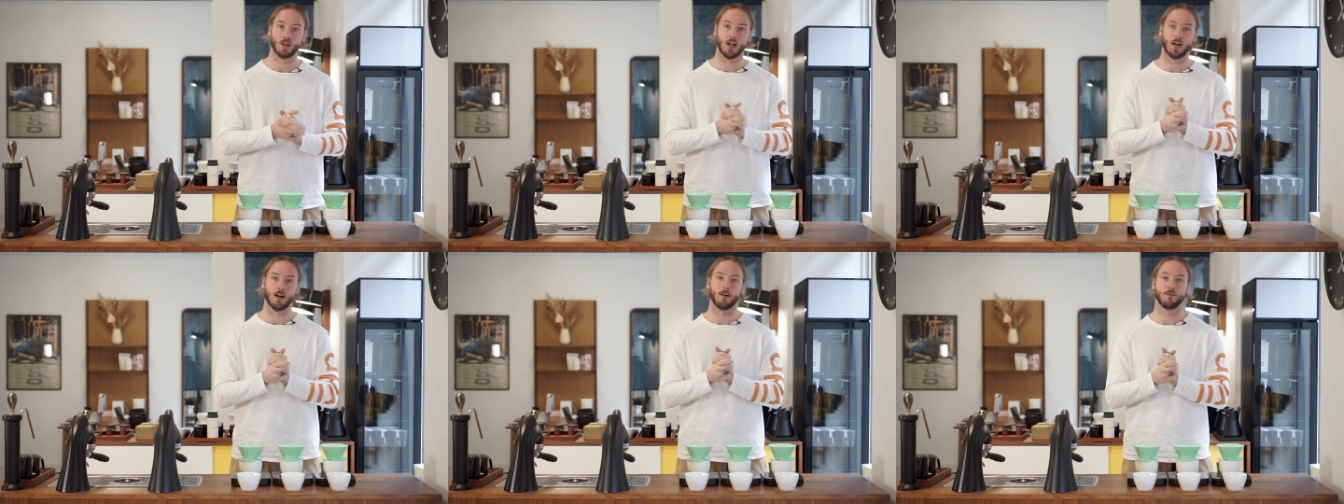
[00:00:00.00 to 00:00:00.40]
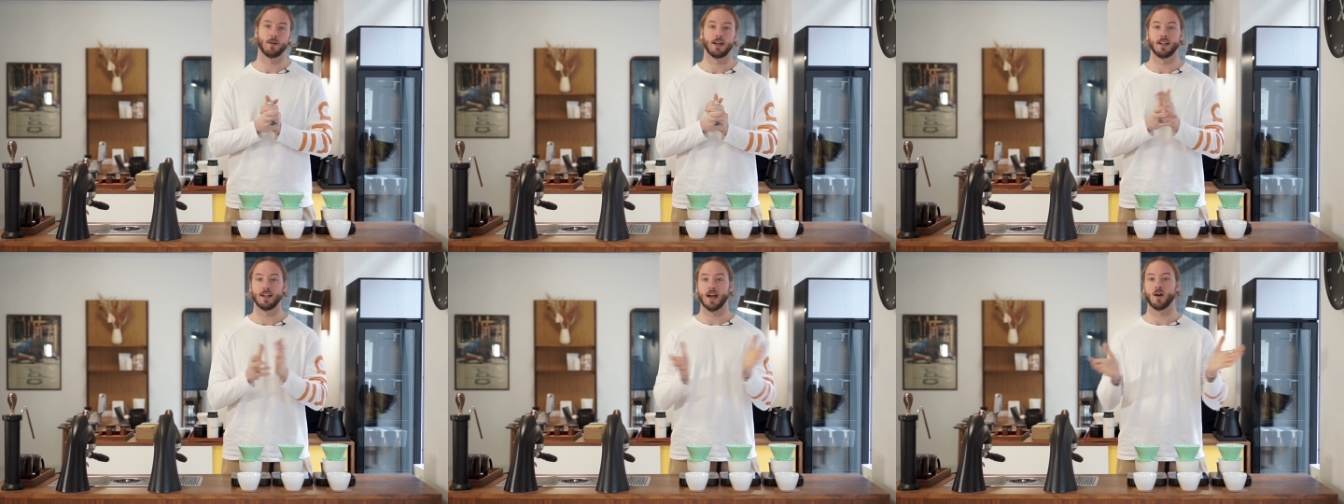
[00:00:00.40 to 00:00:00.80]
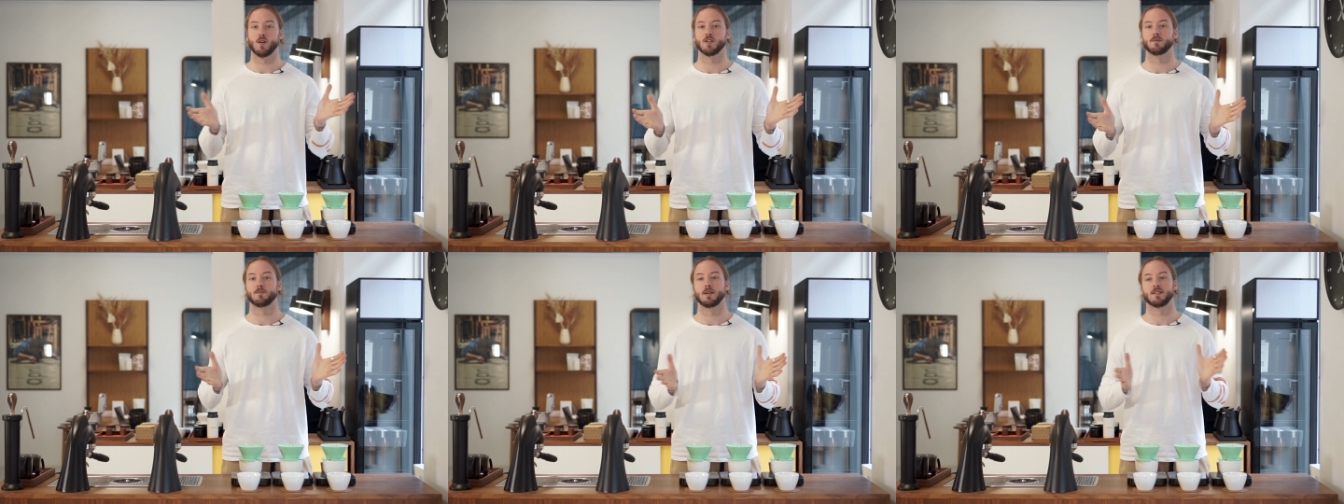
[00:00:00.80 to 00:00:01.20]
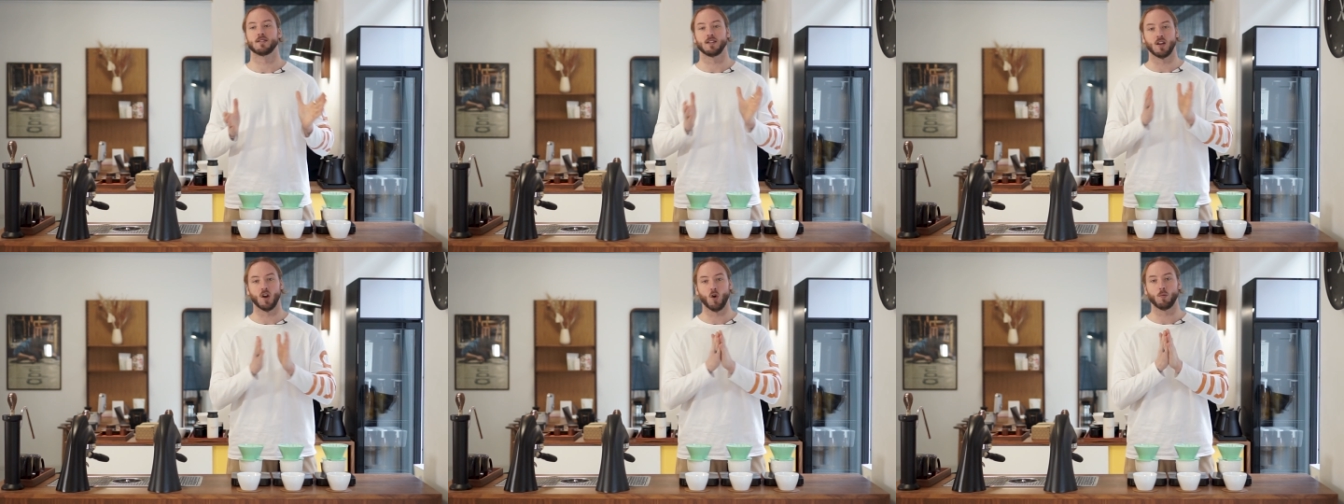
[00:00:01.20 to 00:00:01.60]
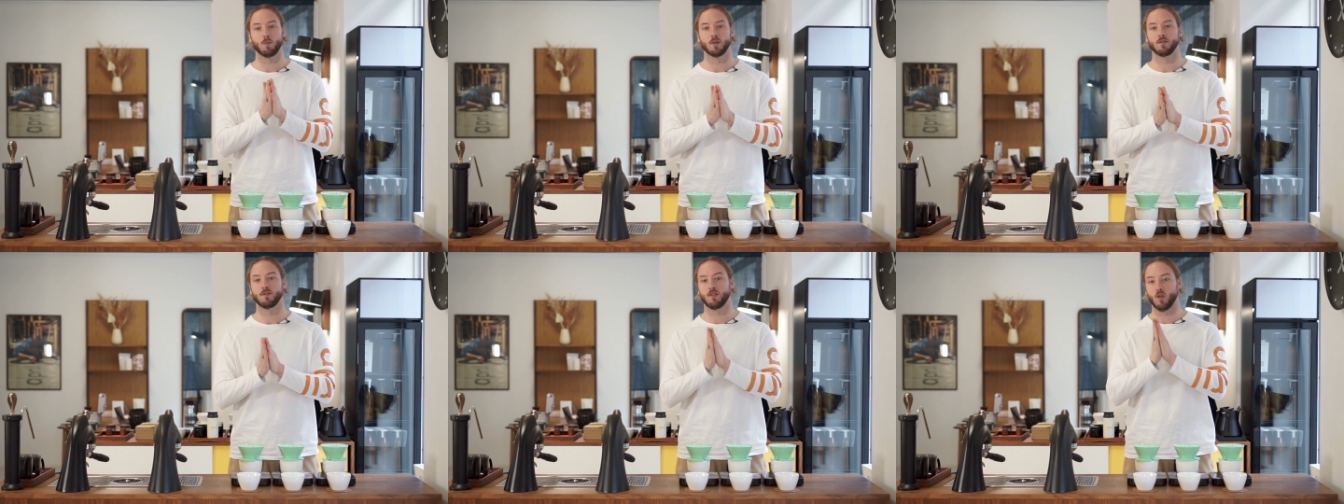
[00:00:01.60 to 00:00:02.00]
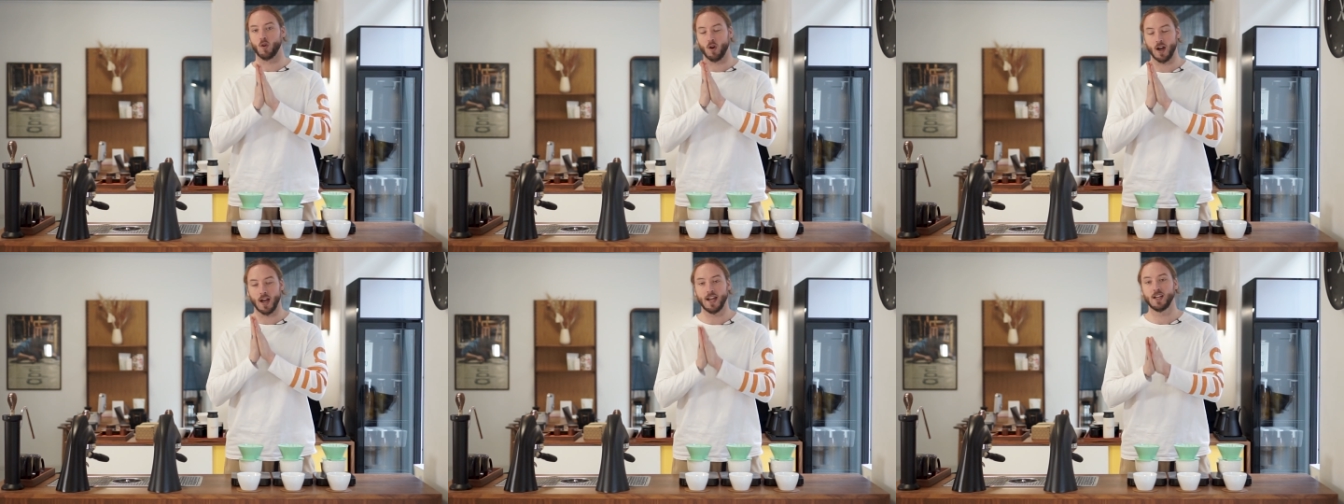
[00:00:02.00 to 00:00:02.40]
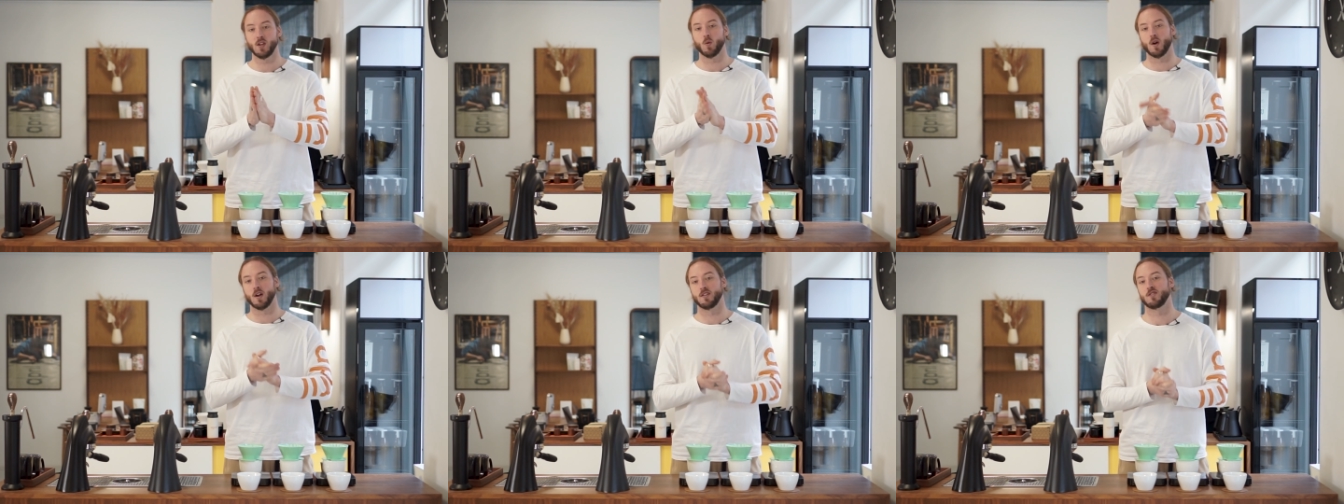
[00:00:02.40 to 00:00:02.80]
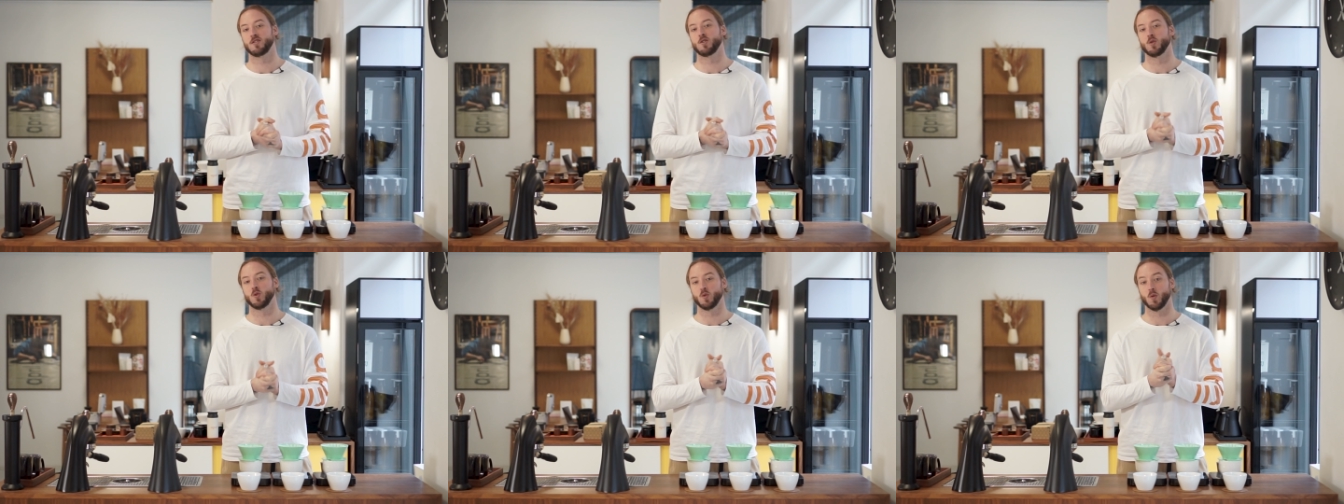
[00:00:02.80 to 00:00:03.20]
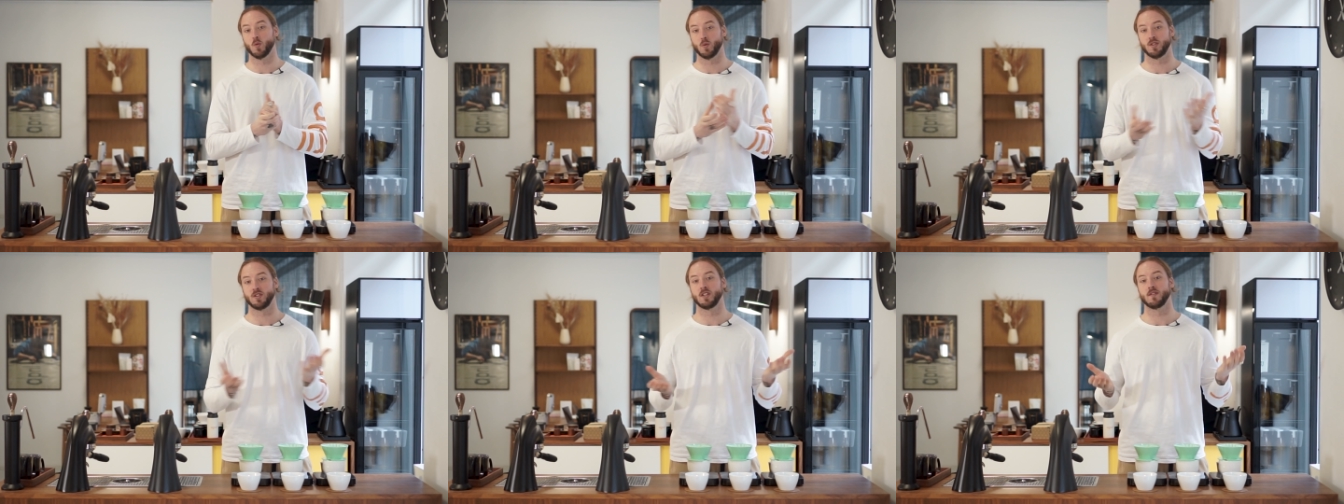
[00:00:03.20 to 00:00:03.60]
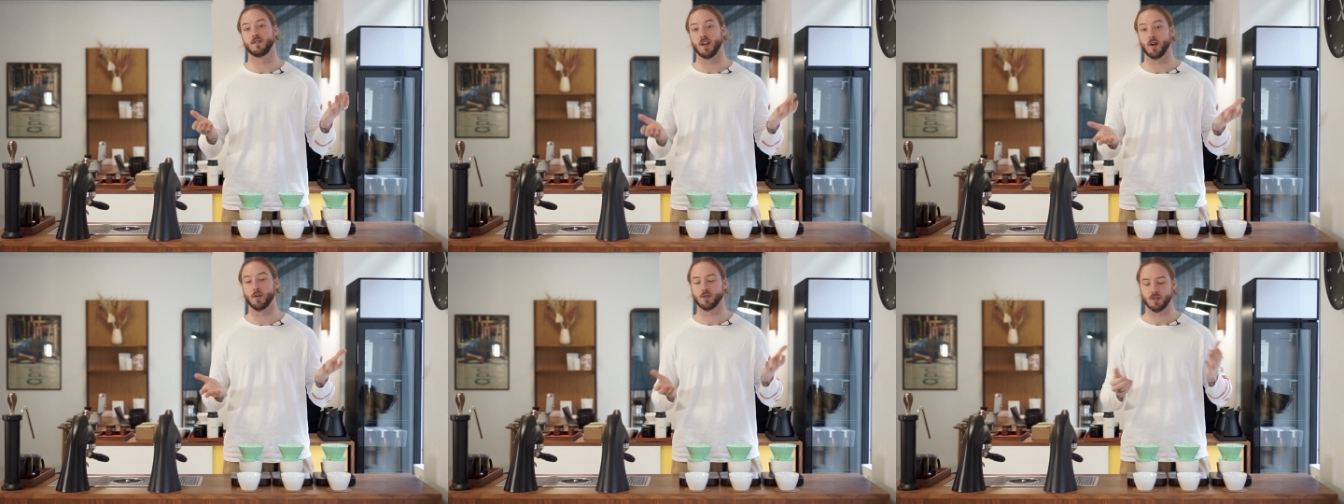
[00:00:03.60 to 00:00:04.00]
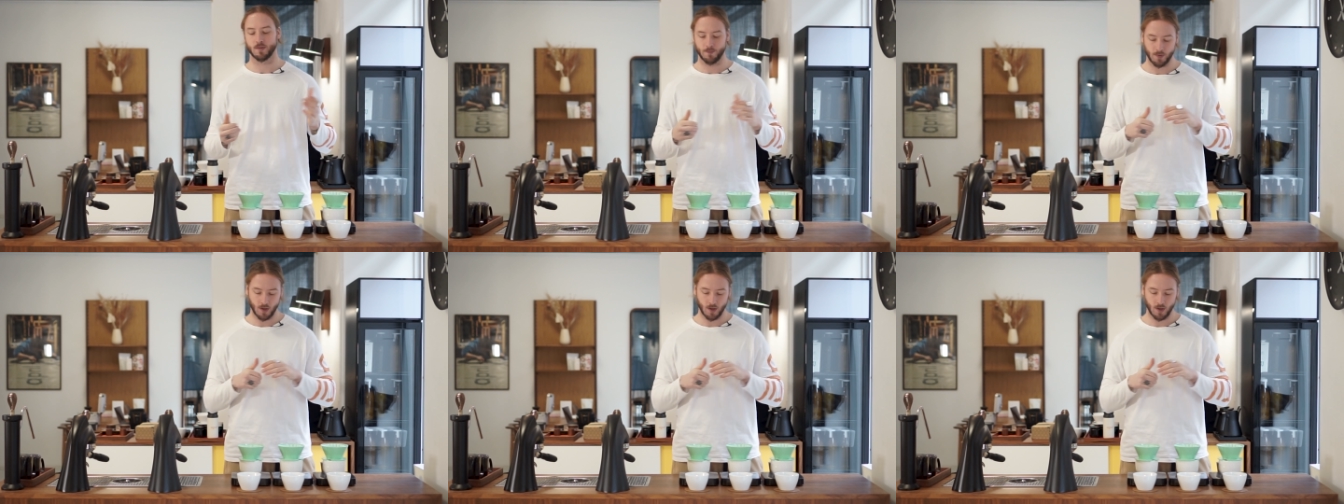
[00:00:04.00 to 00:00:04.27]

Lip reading: and now it's basically open for anyone to receive theirs.